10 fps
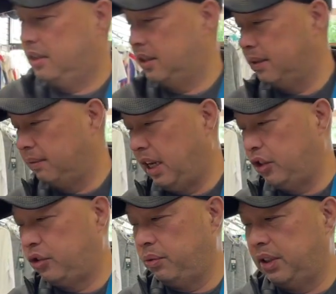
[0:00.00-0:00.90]
i'm not
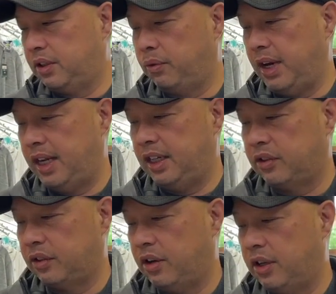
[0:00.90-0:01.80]
sure what the
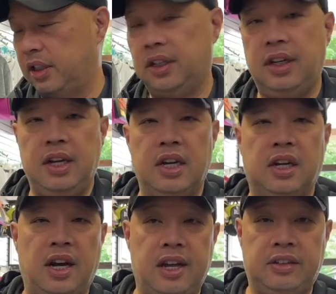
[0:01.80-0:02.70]
ratings are in
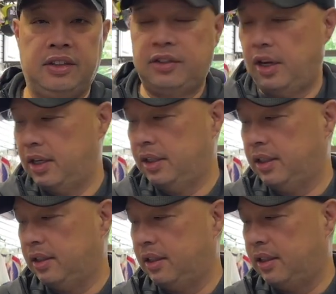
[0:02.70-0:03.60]
kazakhstan
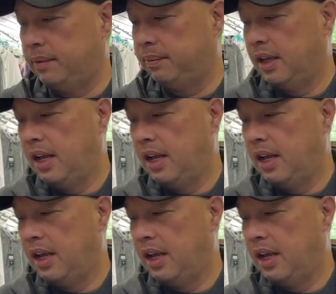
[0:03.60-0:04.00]
um,